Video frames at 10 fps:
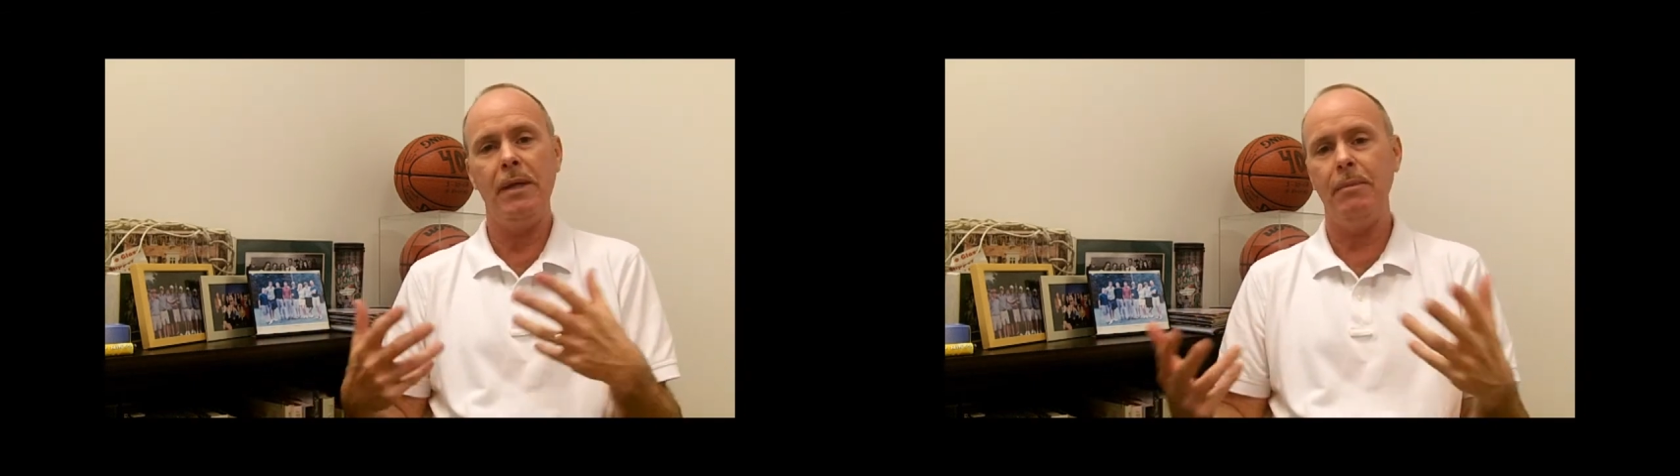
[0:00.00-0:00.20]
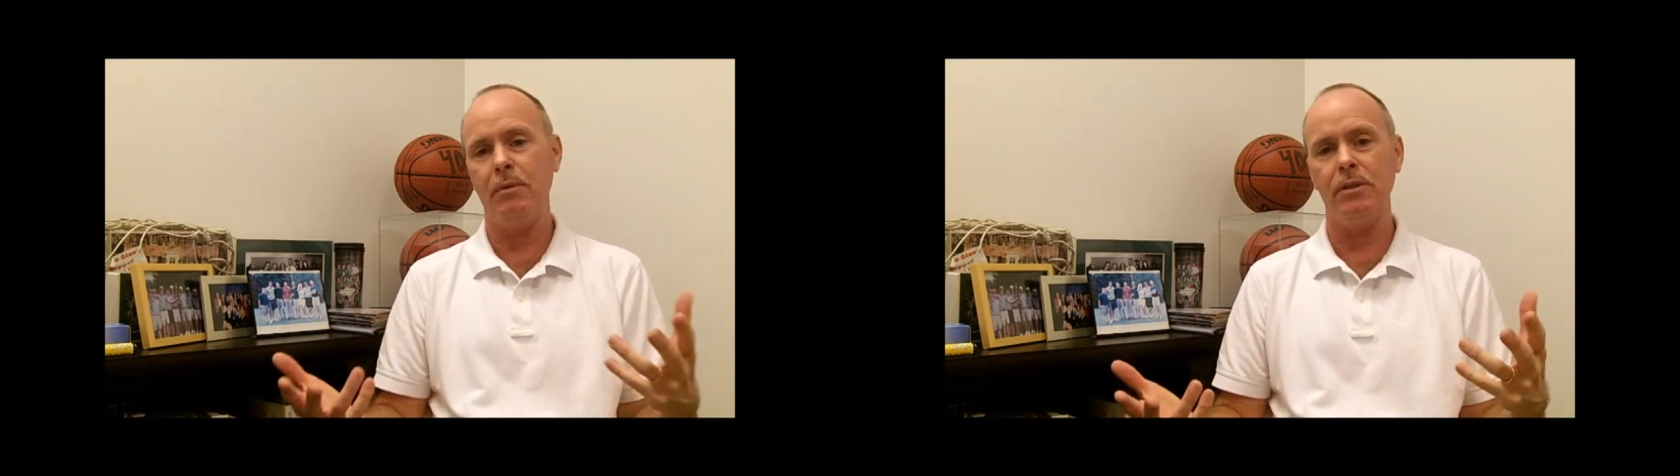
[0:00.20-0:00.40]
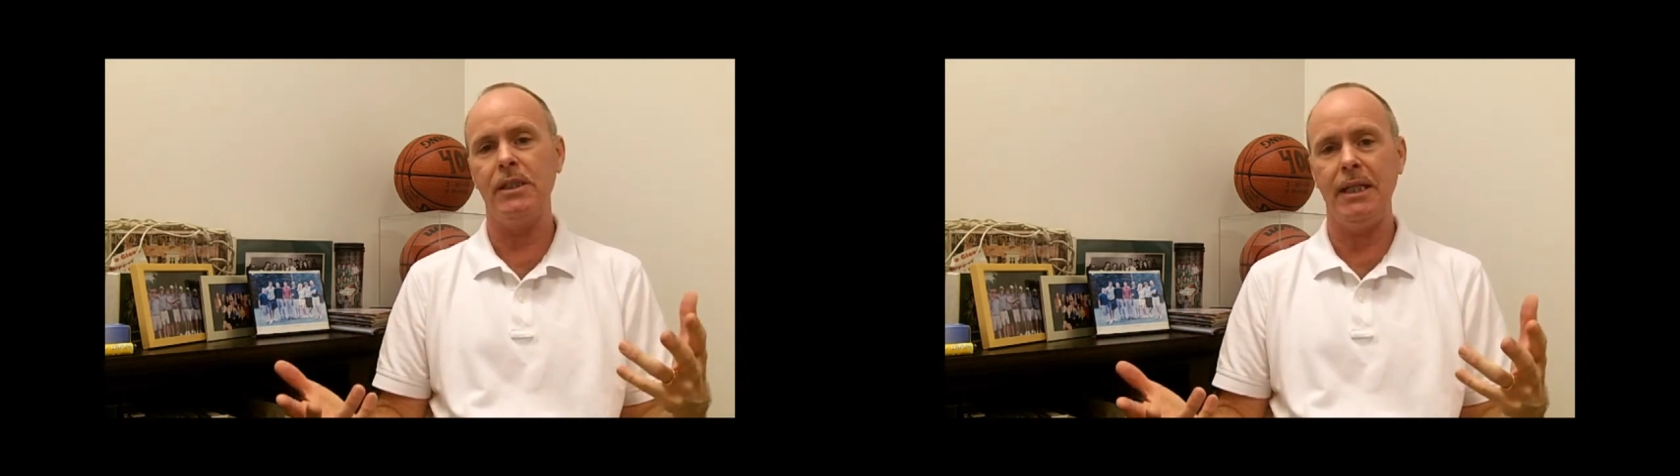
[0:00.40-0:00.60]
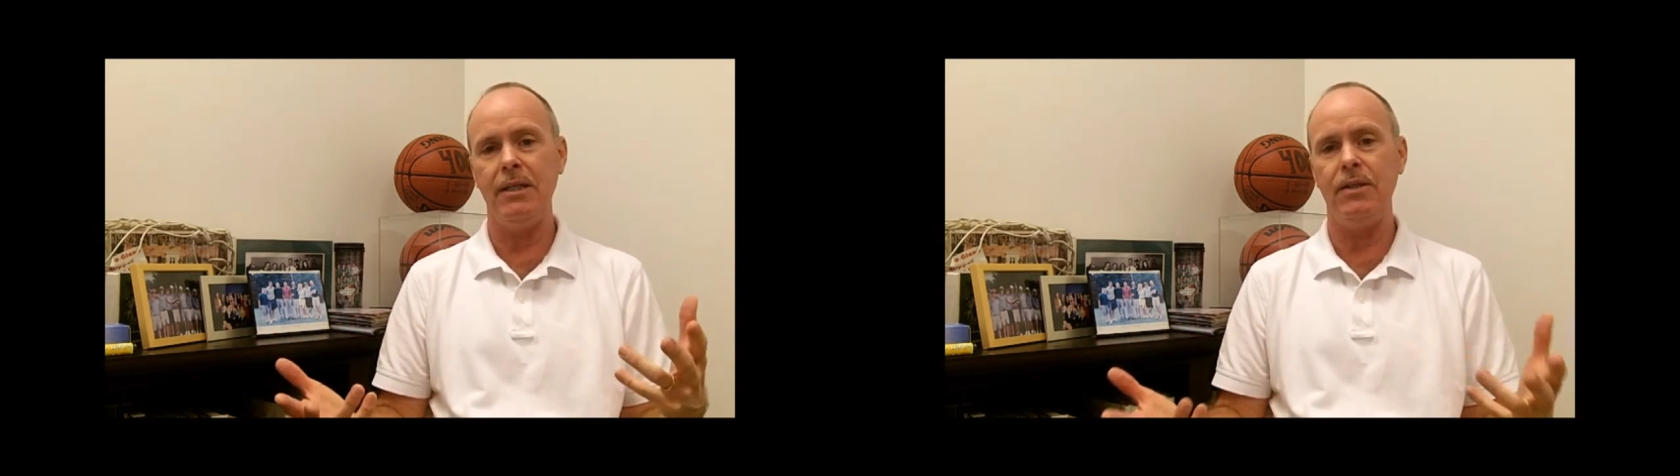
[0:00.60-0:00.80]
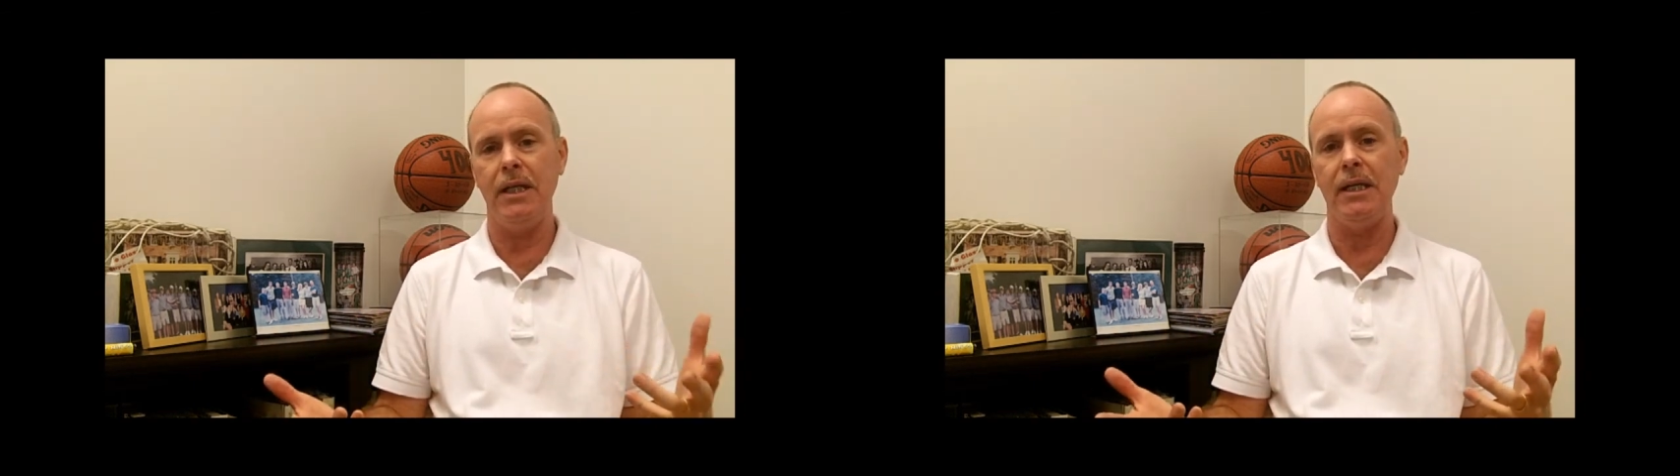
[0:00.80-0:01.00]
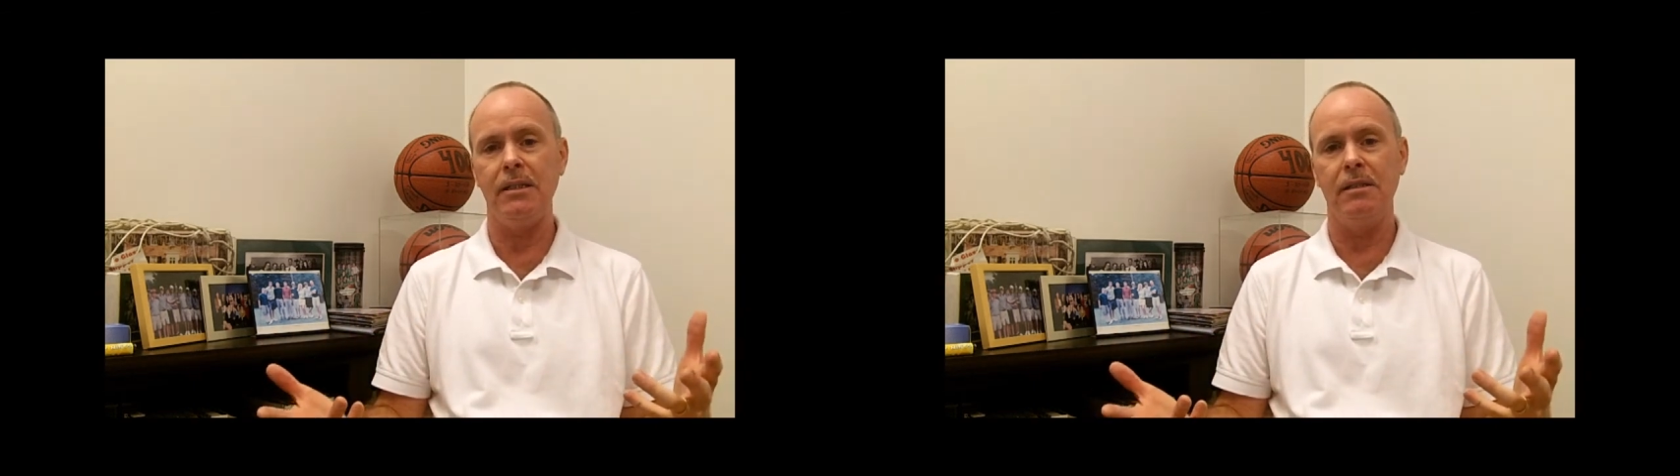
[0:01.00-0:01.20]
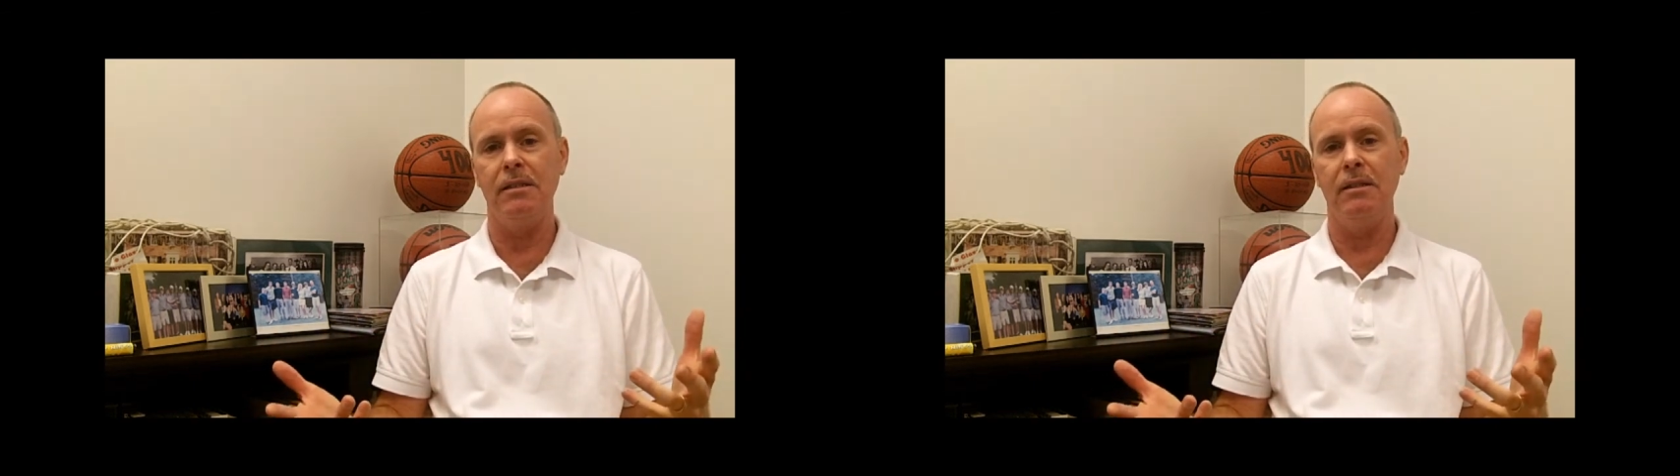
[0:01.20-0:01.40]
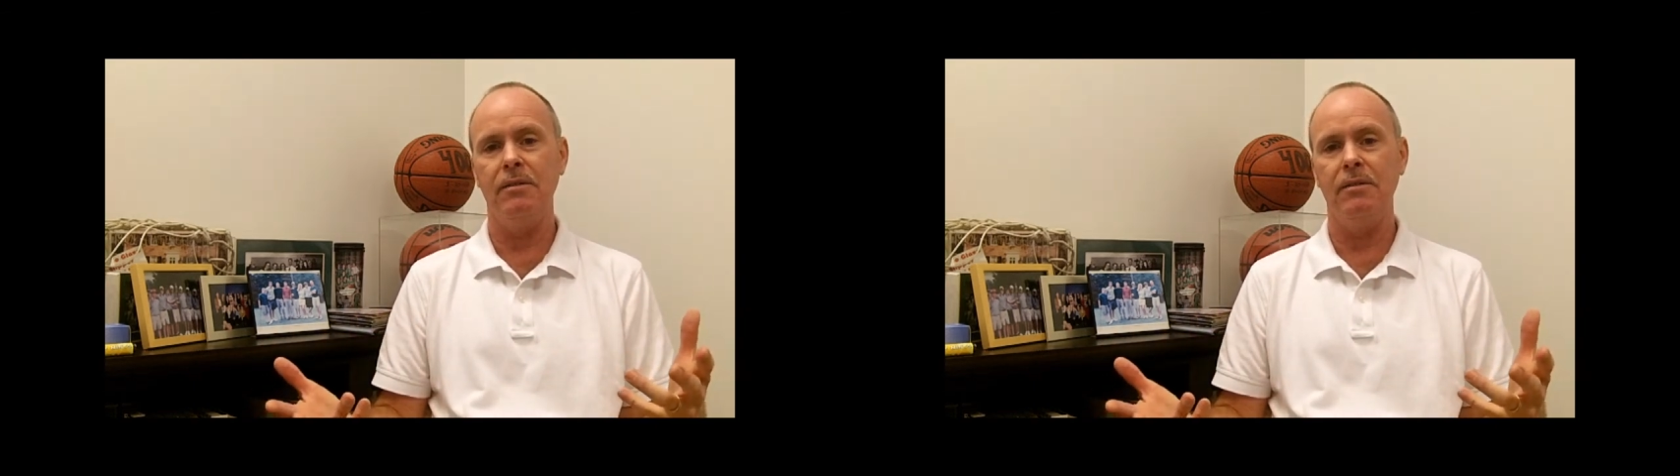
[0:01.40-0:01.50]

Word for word: people see this